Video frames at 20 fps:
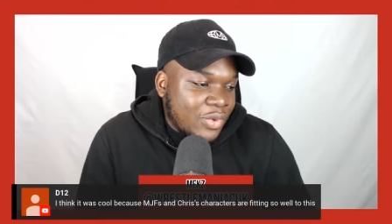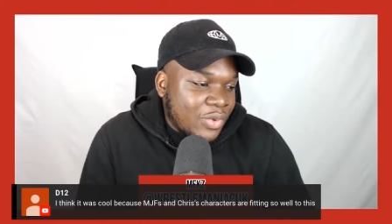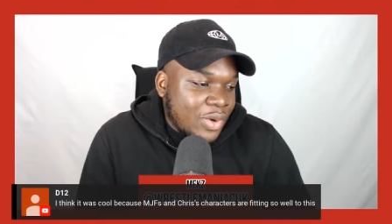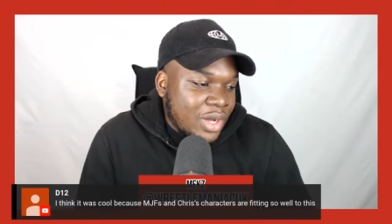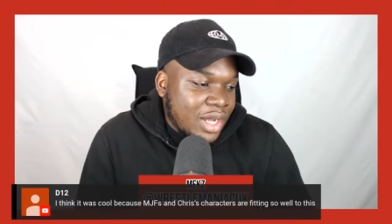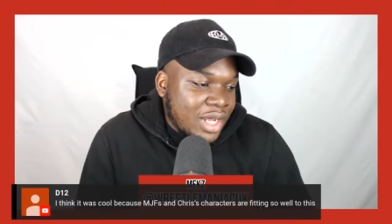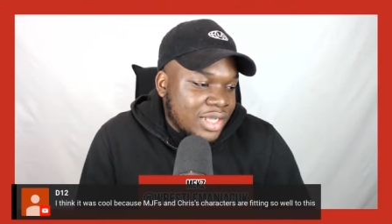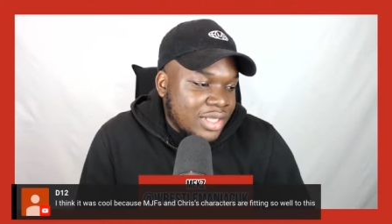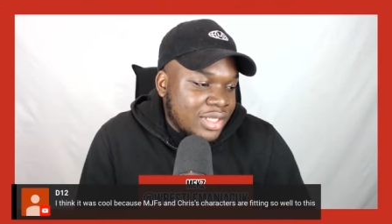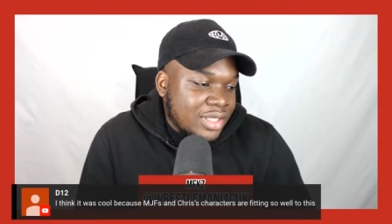
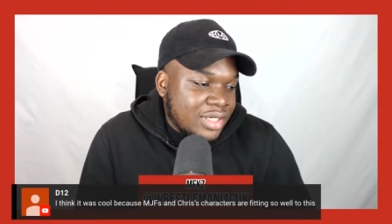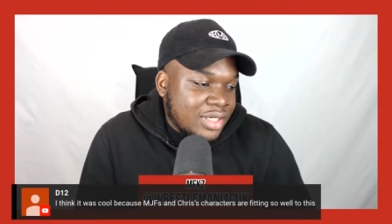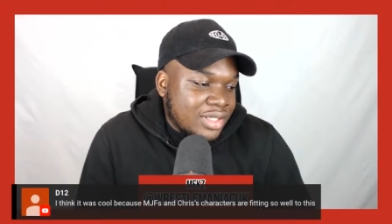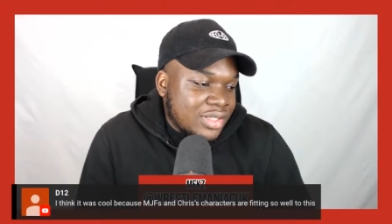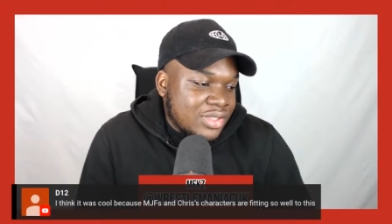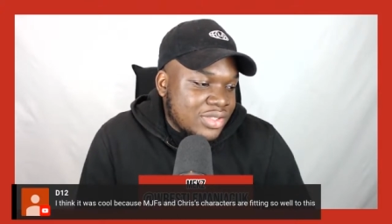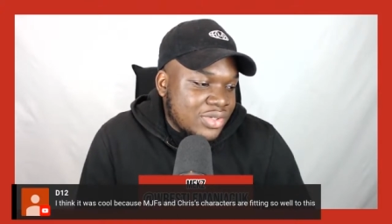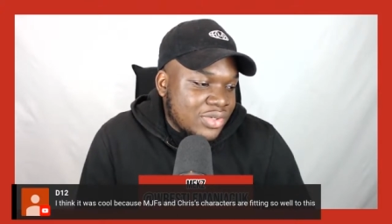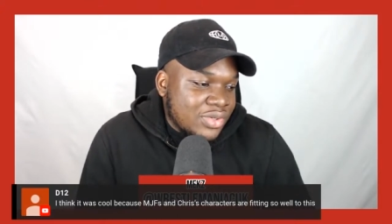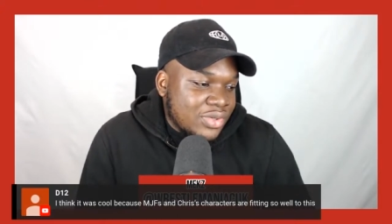1,
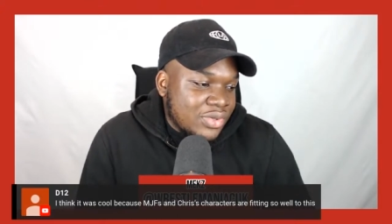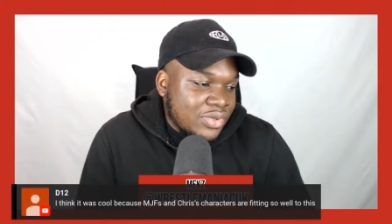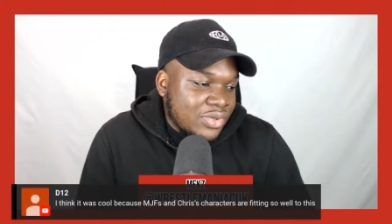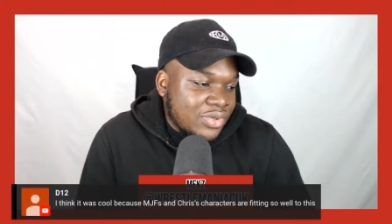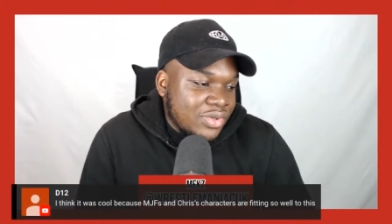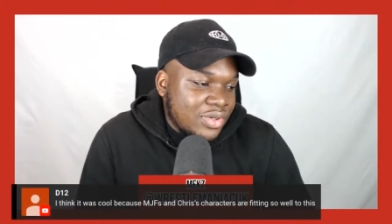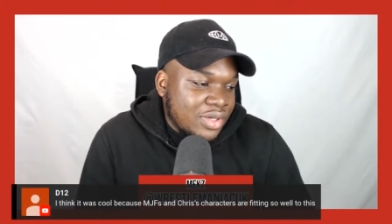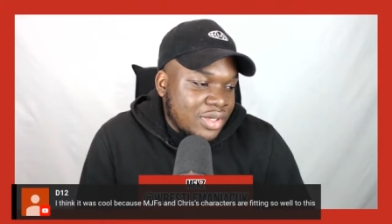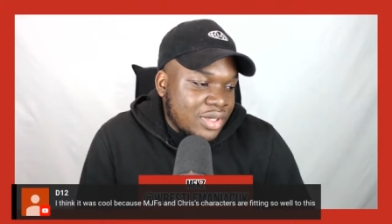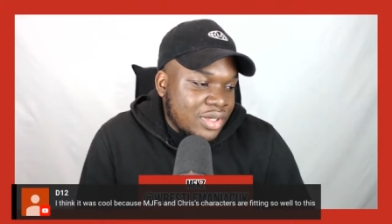2,
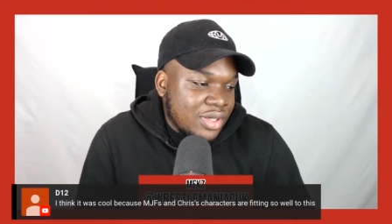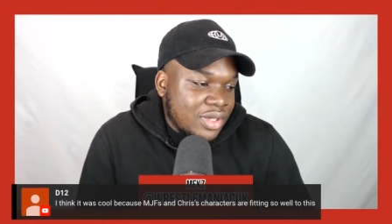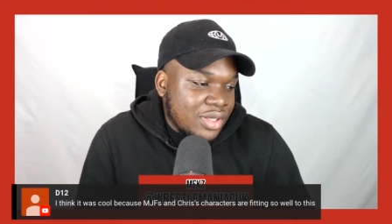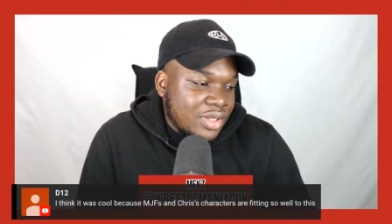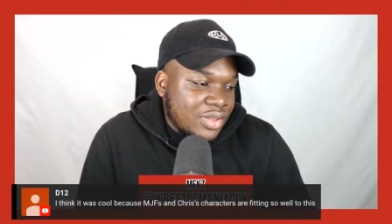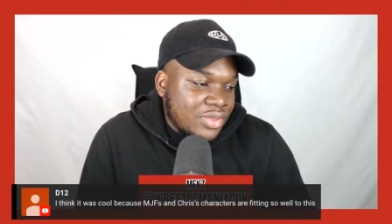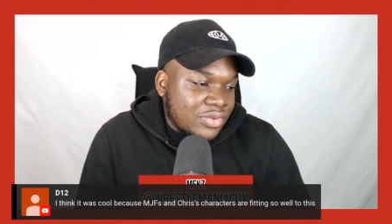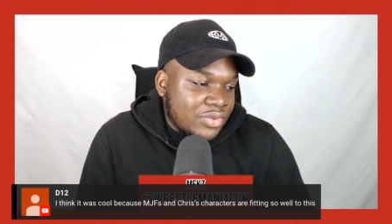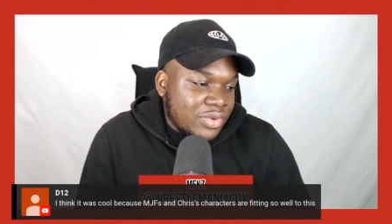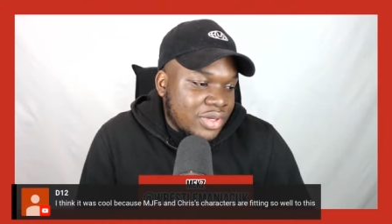
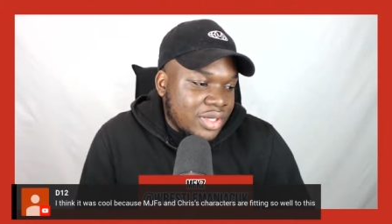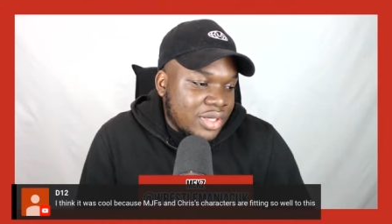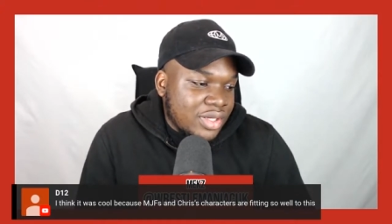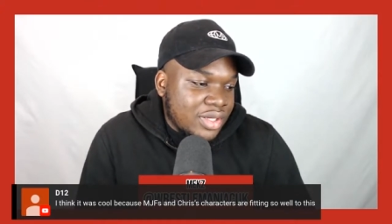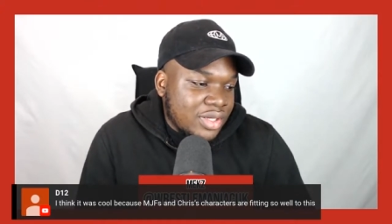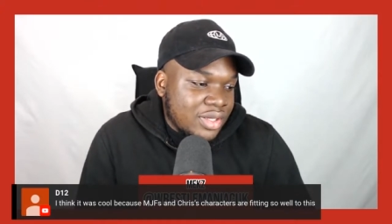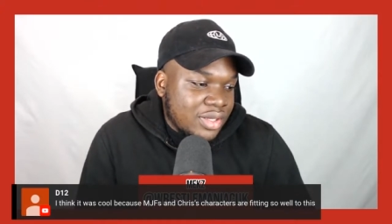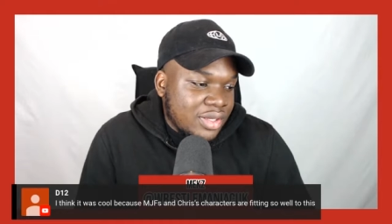3.